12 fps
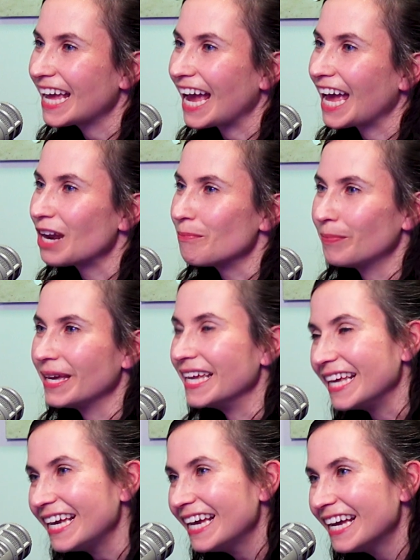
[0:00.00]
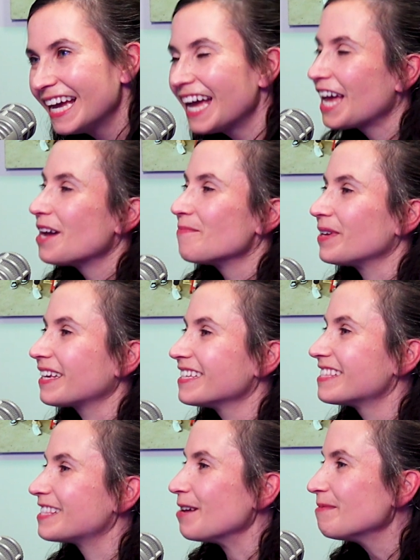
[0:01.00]
and pity,
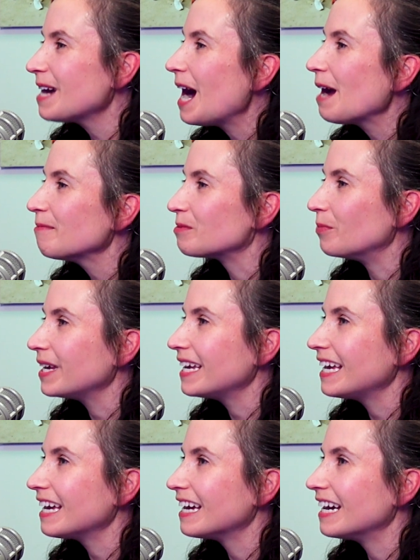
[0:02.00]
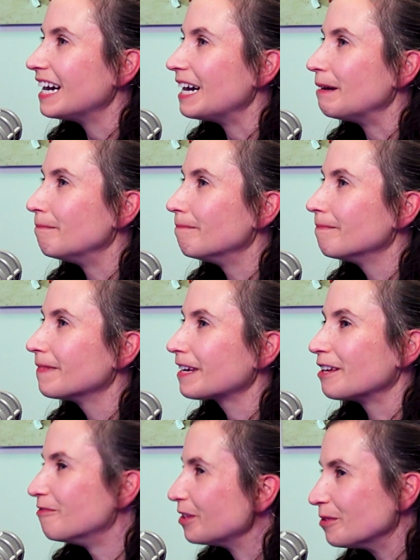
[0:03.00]
because sometimes we
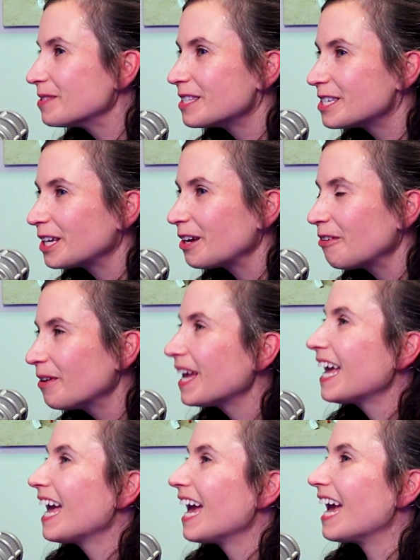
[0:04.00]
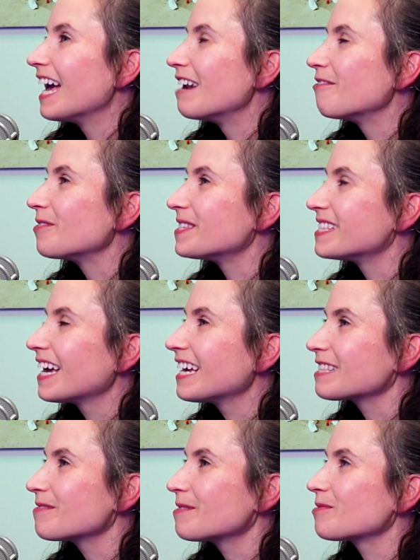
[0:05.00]
confuse the two. And when we
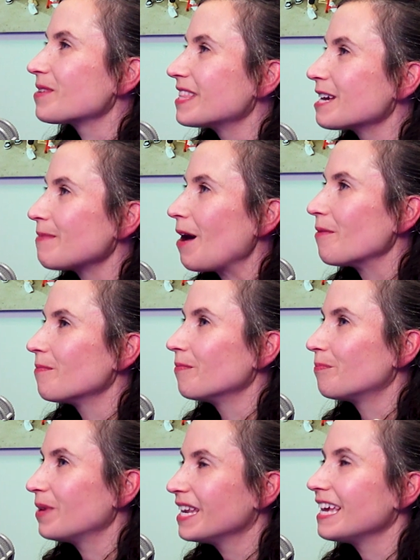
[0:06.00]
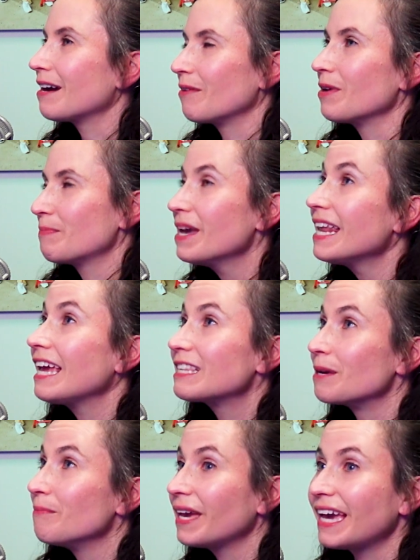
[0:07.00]
think about pity
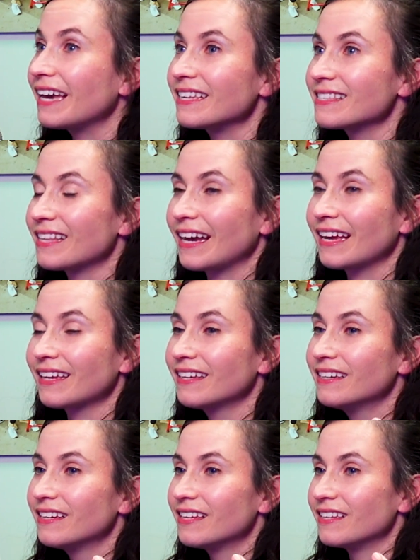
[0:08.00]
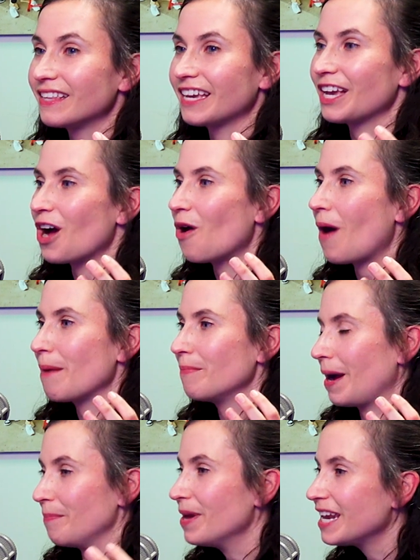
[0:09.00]
to me is like thinking, oh, I
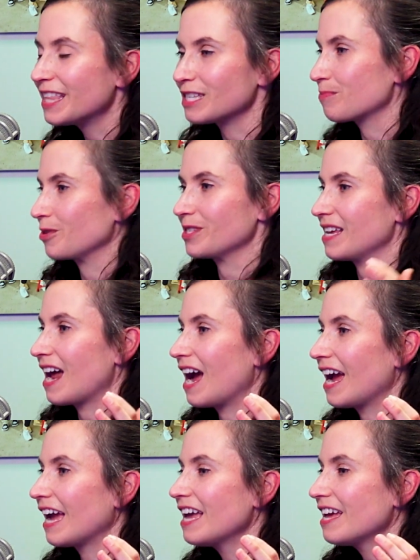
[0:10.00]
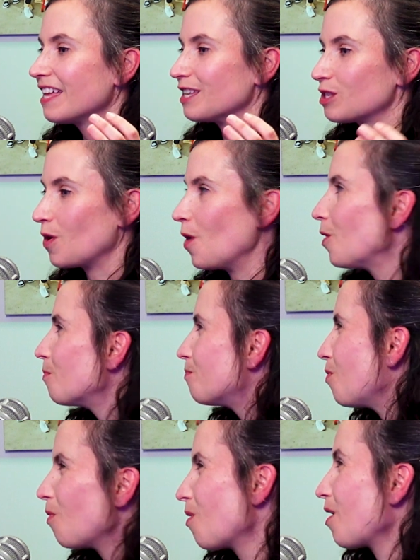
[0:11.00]
pity this person. This
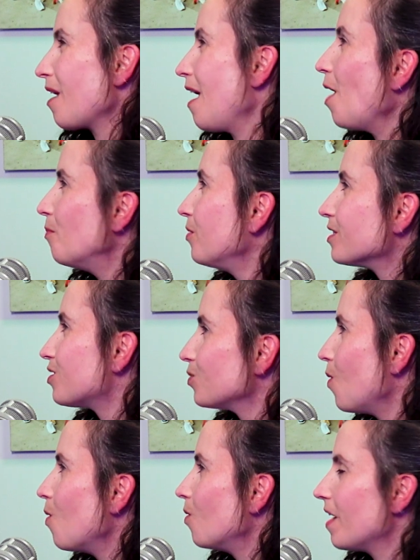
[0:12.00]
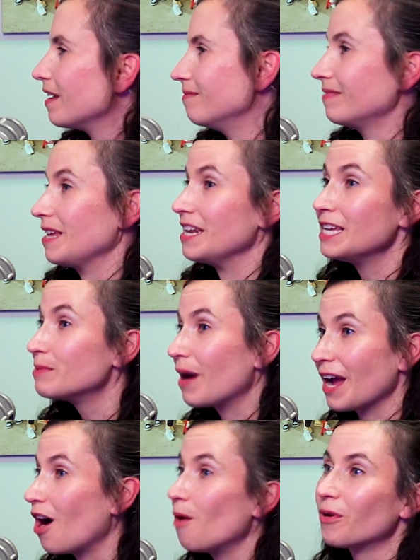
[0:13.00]
poor, helpless soul that needs my
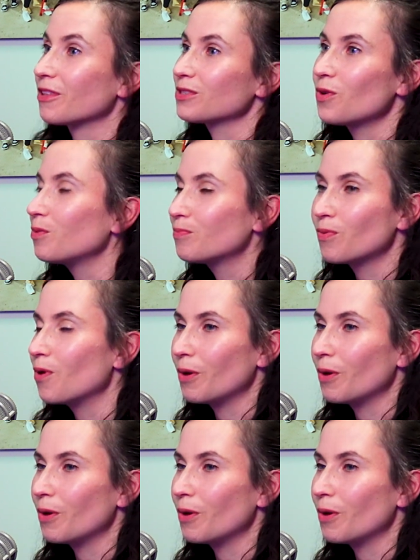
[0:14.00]
help, or this old